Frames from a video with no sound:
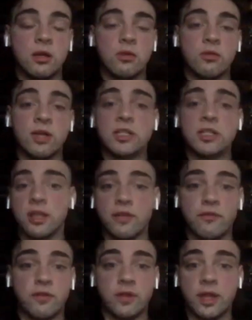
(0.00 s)
wrestling
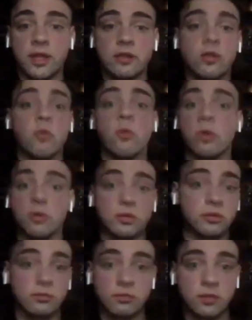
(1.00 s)
for like the
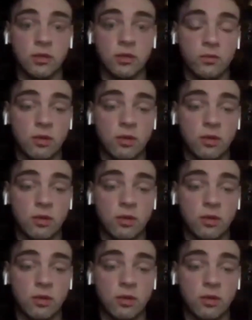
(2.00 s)
world, you know,